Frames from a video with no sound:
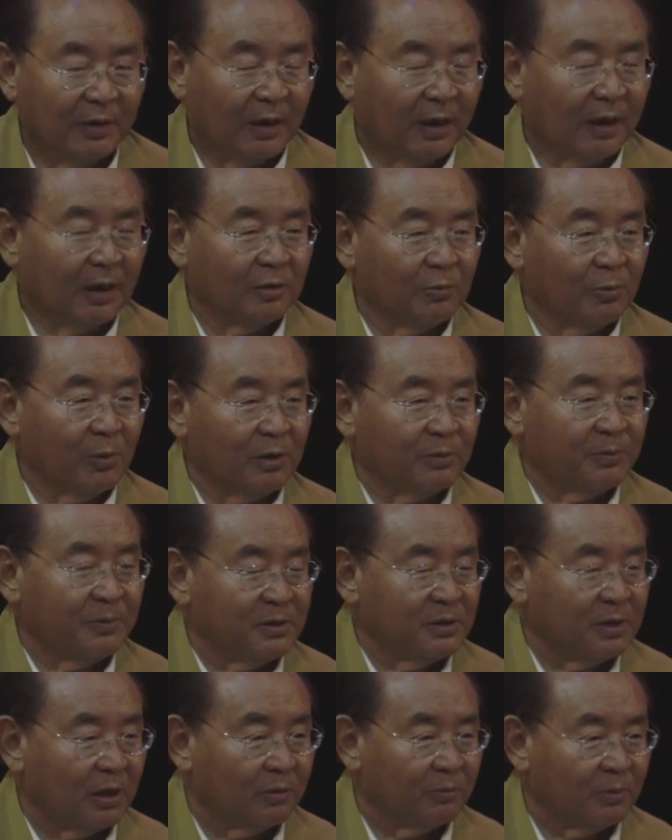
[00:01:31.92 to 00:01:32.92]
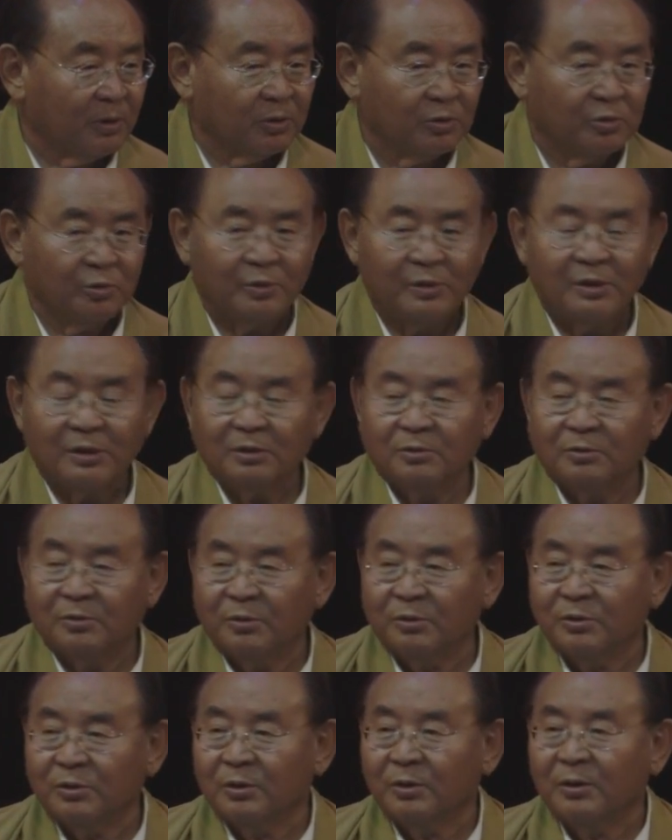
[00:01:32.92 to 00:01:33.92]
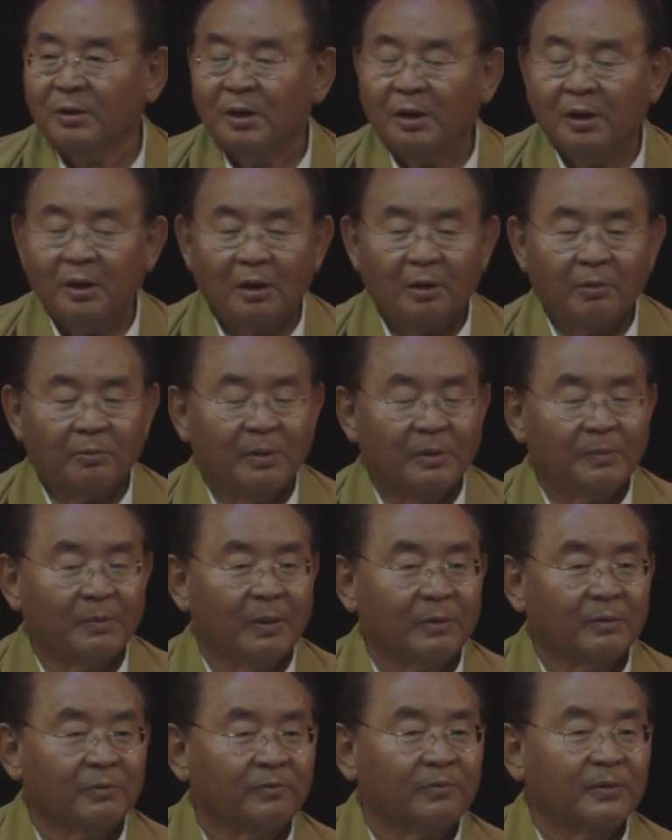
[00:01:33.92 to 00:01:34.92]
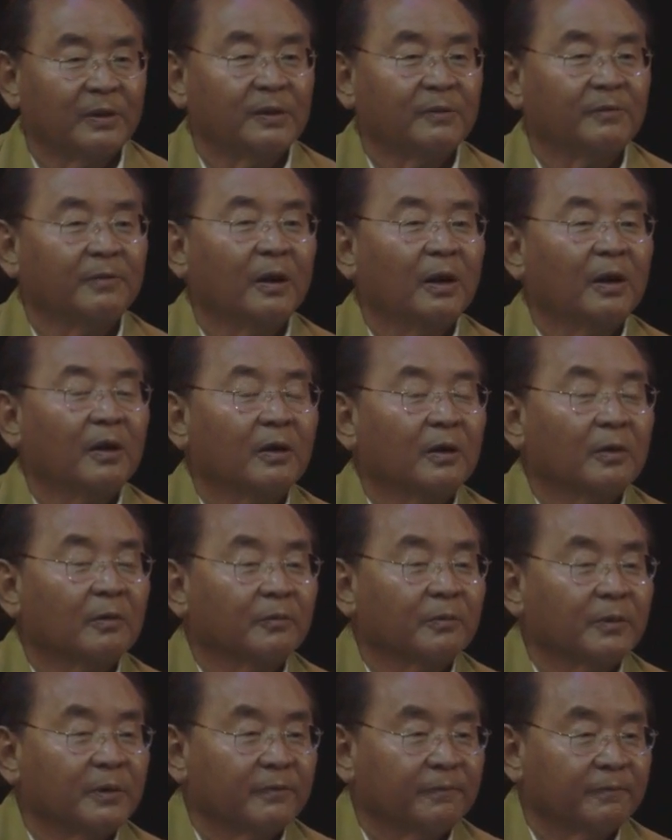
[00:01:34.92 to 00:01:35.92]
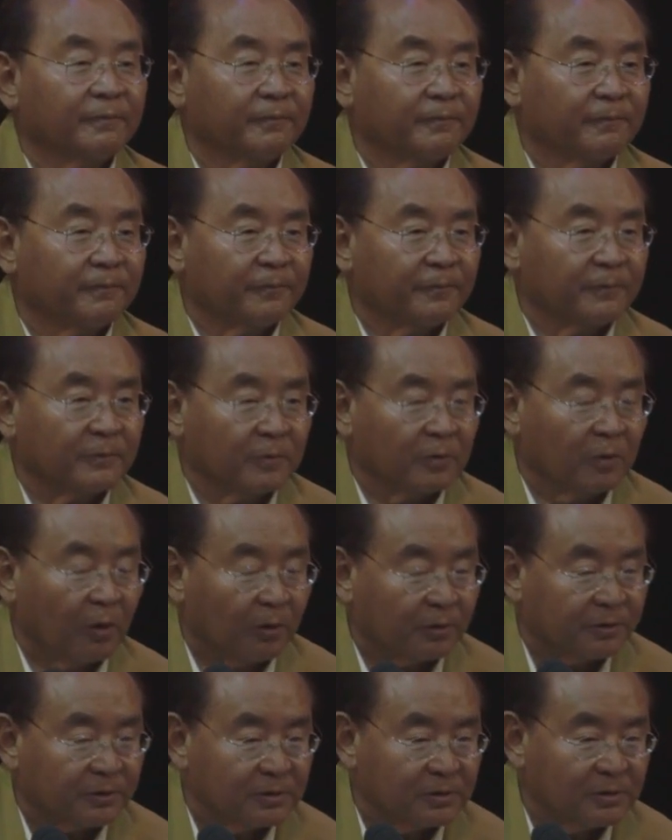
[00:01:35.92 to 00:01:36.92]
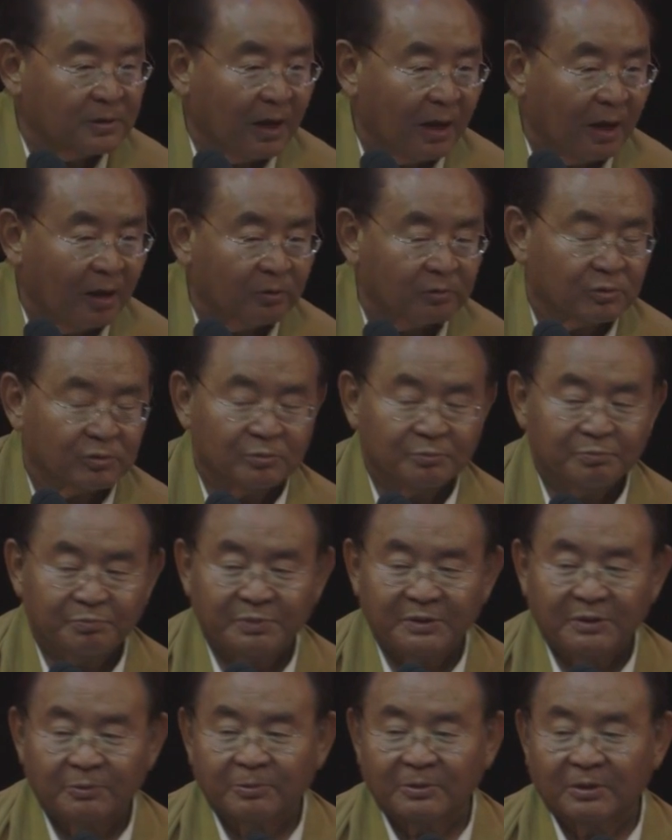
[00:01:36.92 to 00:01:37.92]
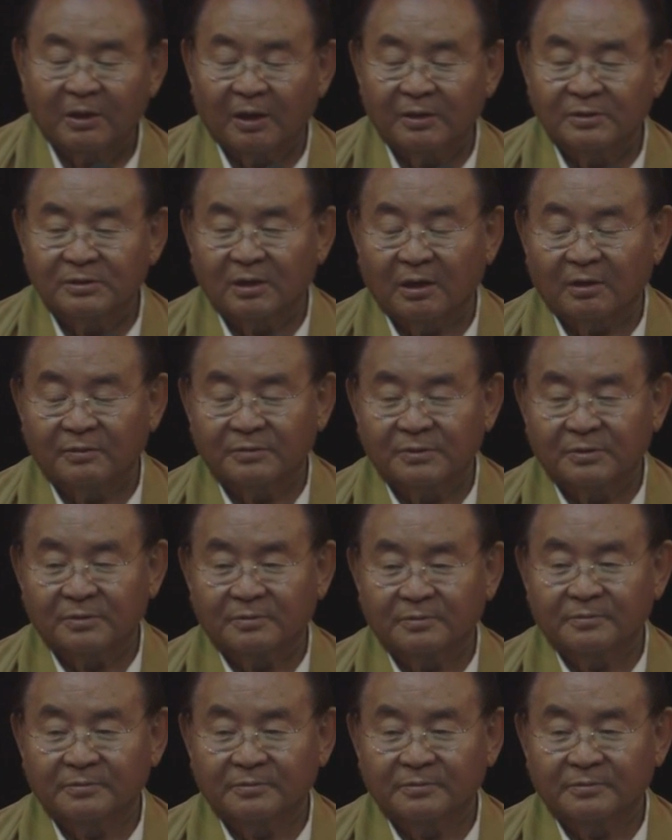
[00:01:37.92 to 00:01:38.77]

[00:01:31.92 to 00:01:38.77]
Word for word: And what we've done, we're doing, doing, doing, we, but we've, we've forgotten how to be with ourselves.